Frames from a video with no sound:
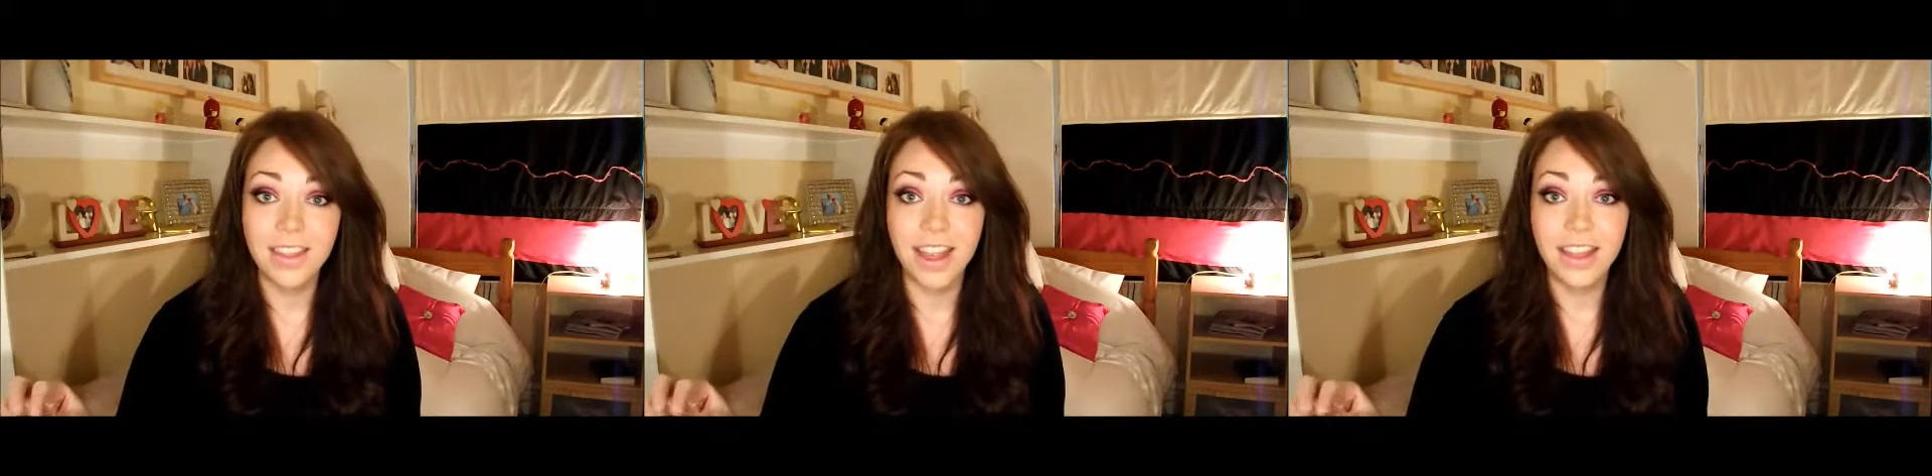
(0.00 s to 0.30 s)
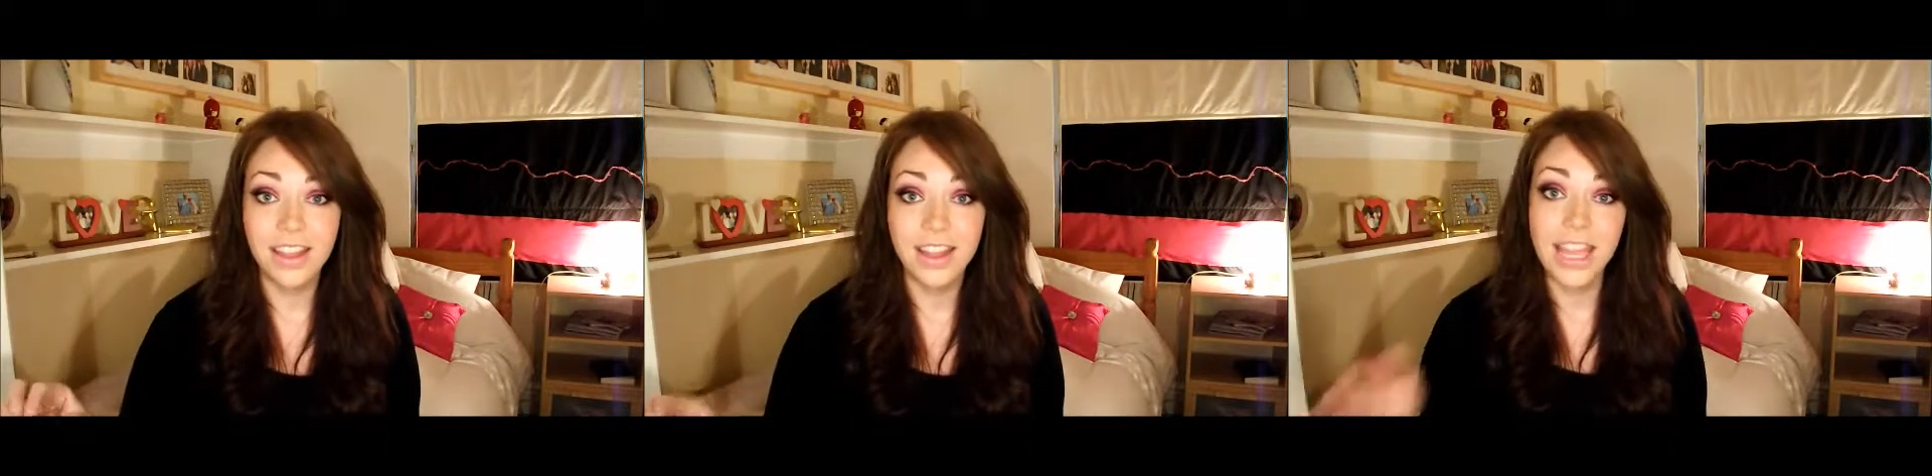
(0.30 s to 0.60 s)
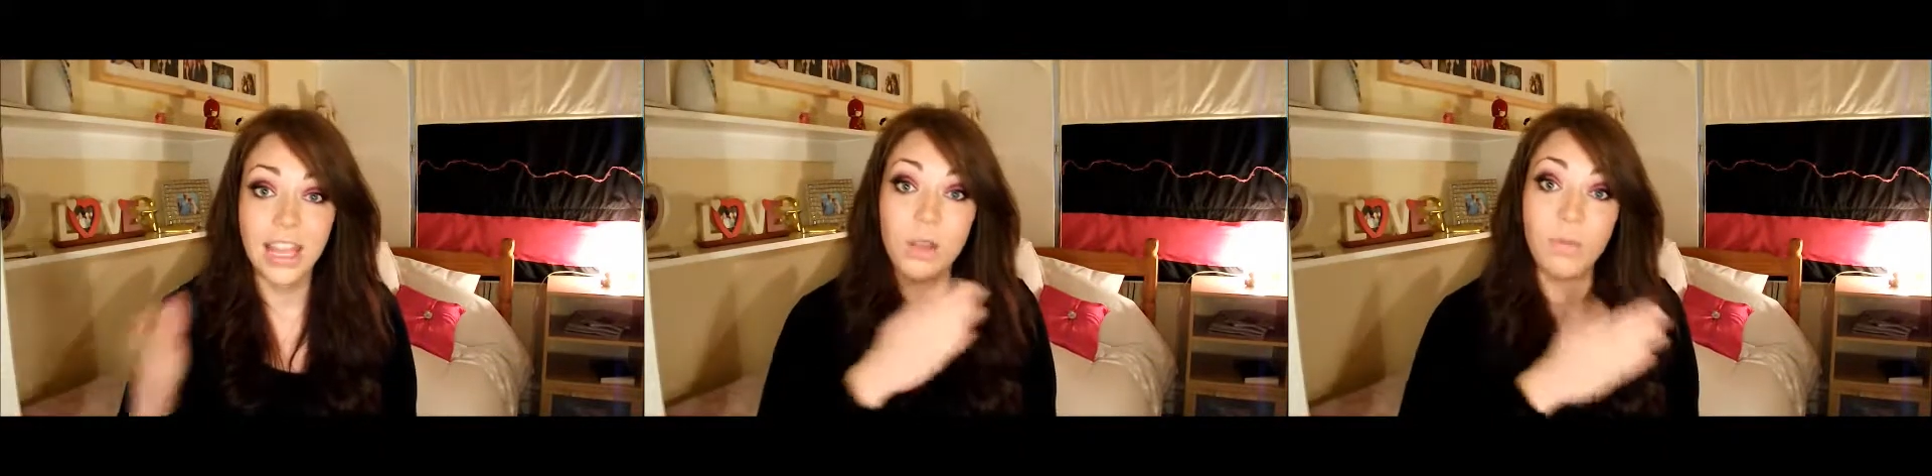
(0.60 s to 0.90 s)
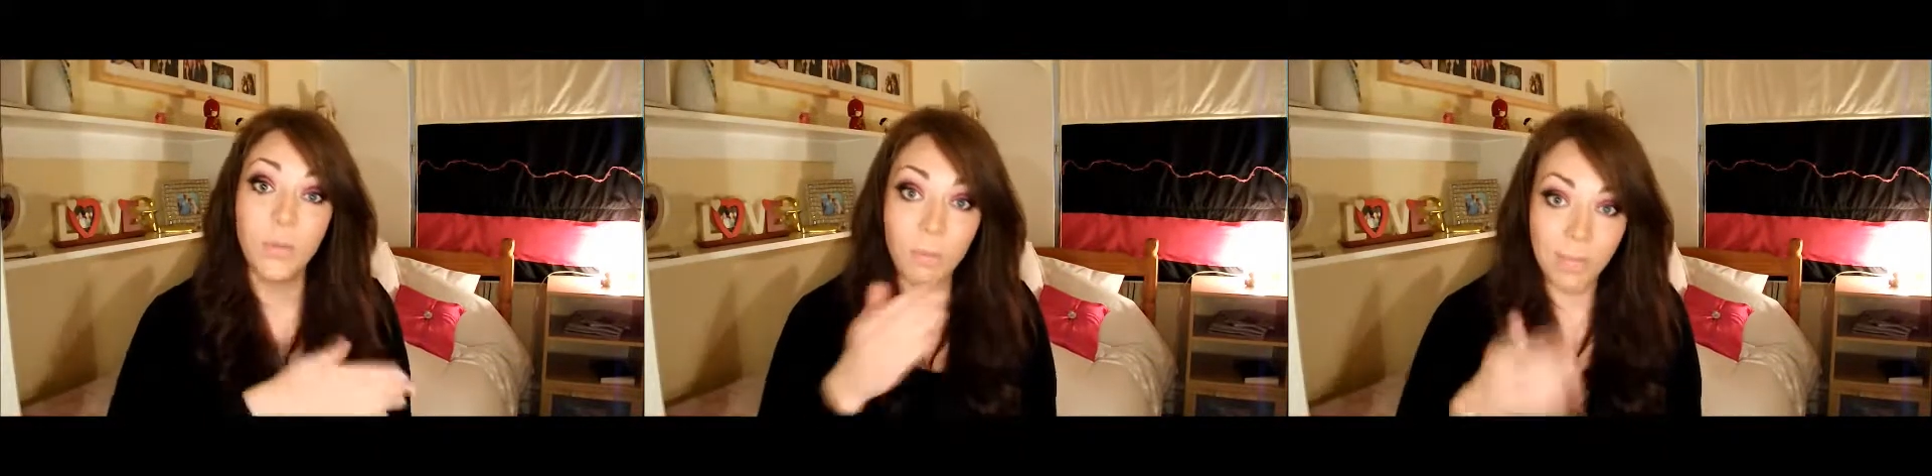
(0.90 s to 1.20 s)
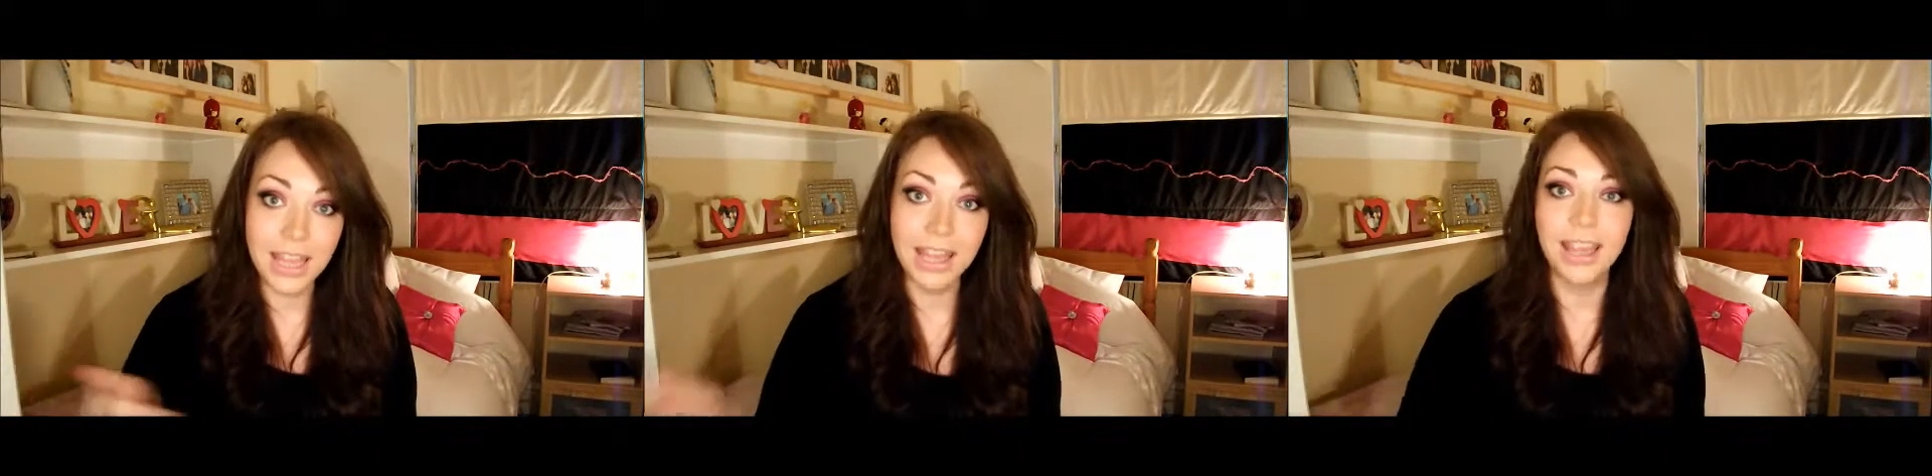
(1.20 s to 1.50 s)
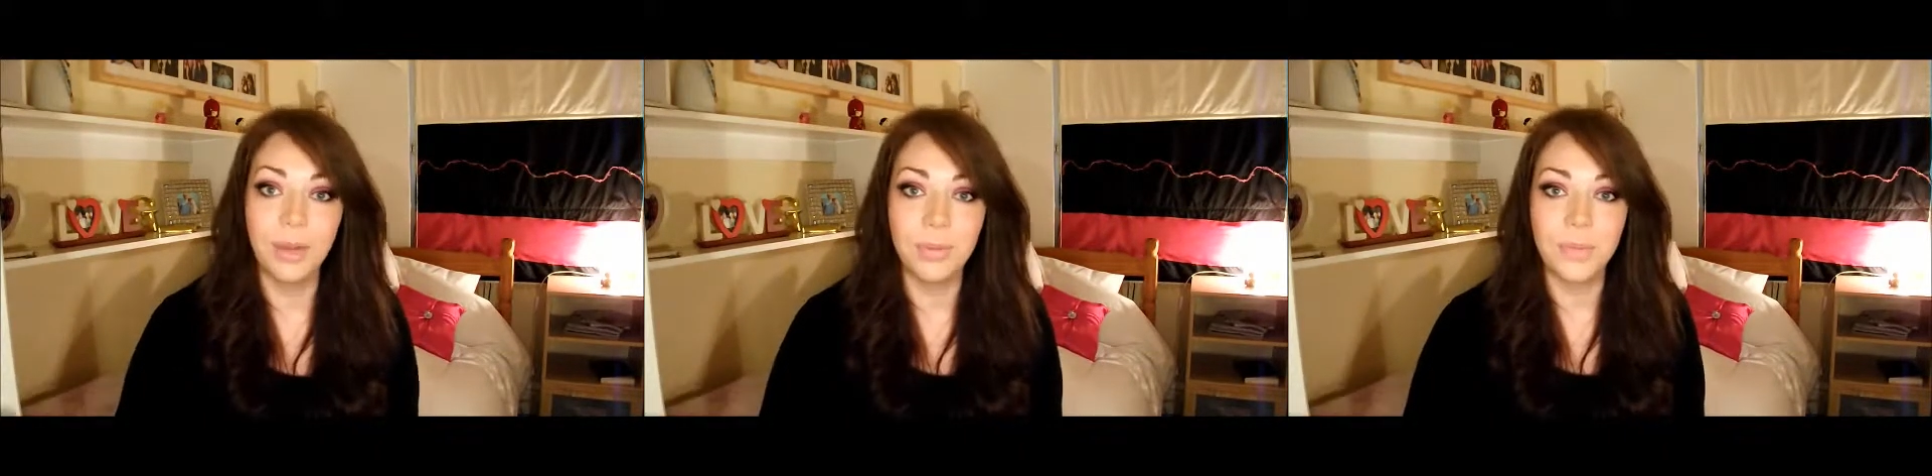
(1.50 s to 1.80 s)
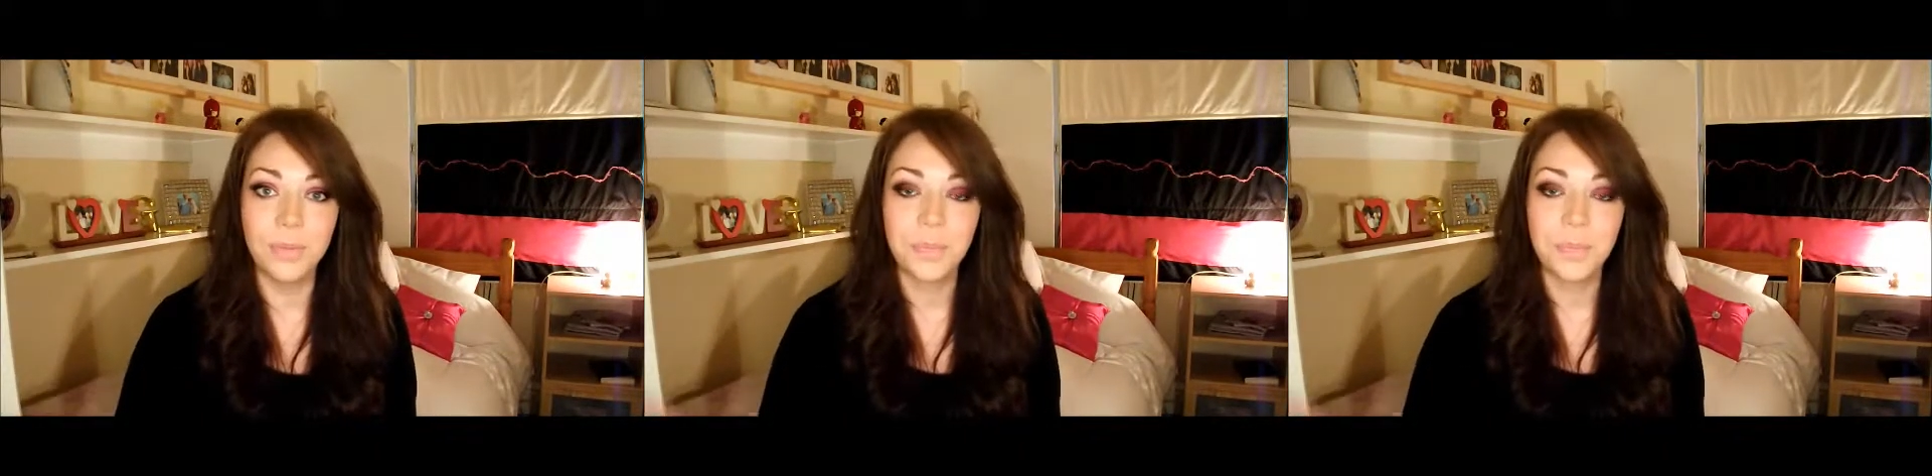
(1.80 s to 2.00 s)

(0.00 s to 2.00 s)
that, you will make it happen.